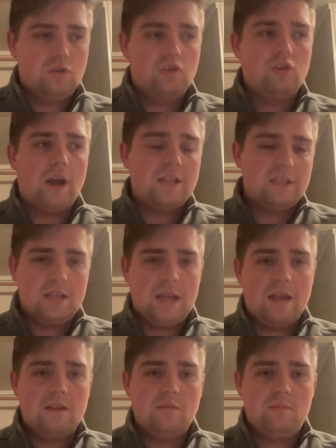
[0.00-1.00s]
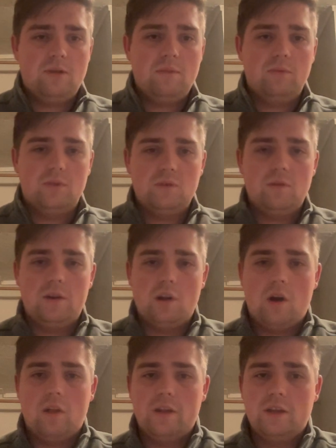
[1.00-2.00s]
tries to get people to
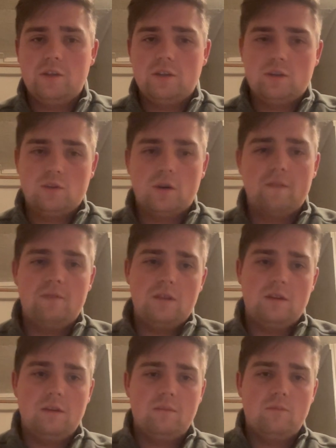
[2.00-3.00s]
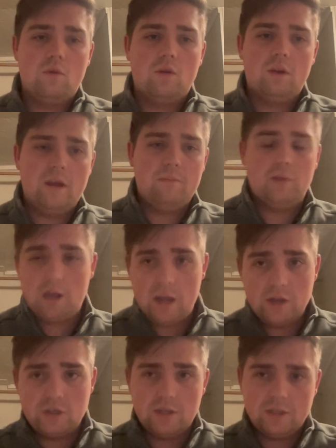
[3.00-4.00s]
acknowledge sort of the more
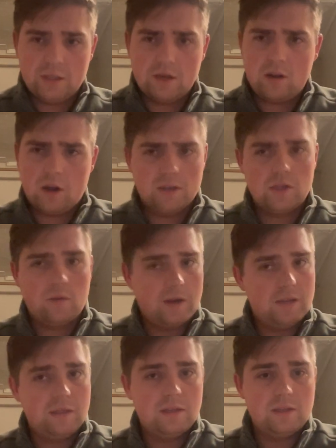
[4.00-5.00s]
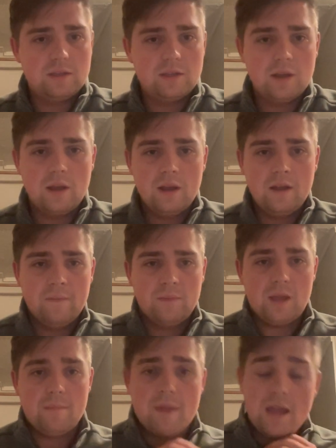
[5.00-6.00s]
implications and consequences
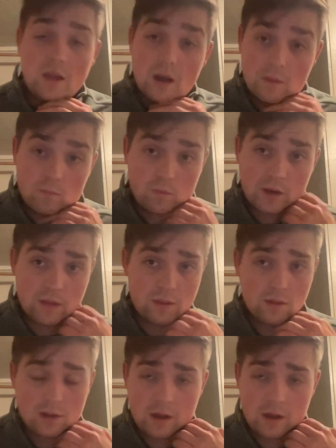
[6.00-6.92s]
that may come with